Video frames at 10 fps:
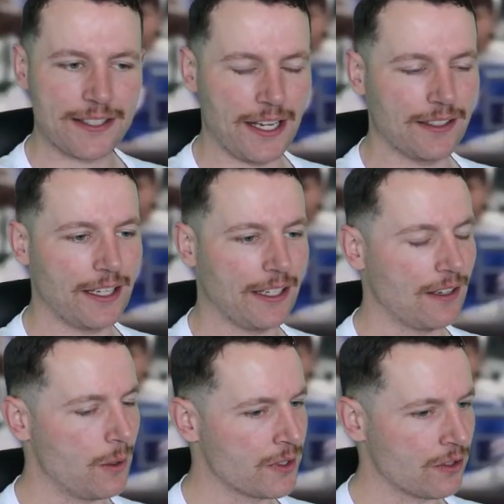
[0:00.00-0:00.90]
technique,
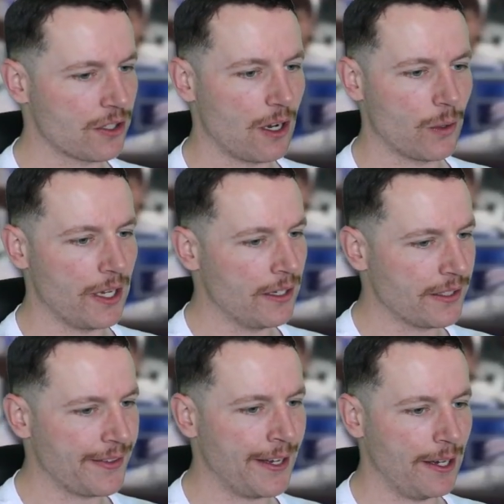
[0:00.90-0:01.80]
lowers the shoulder into
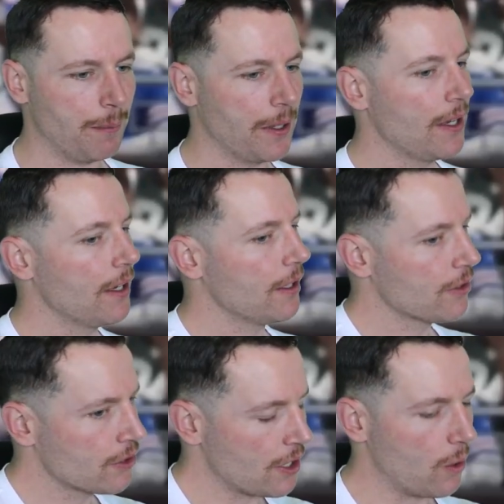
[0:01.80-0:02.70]
the hip,
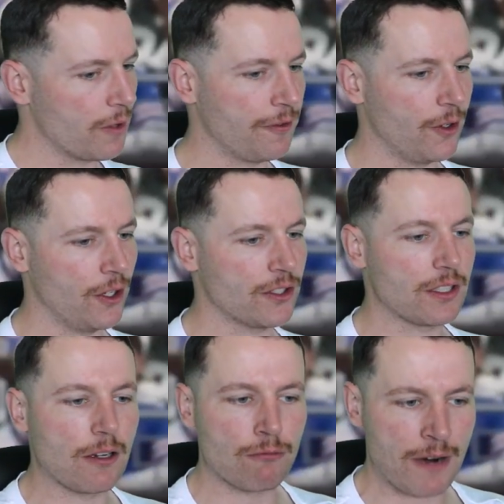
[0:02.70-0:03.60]
shoulder first,
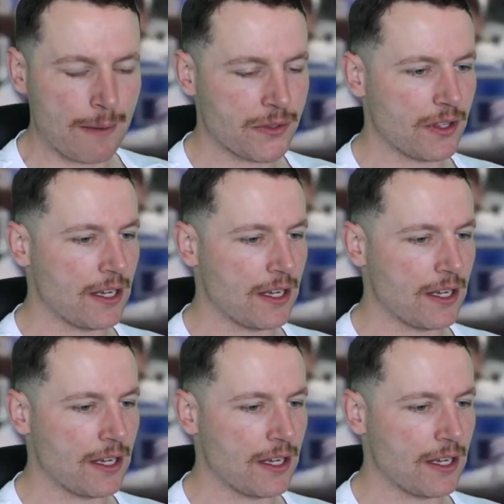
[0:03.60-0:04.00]
wraps the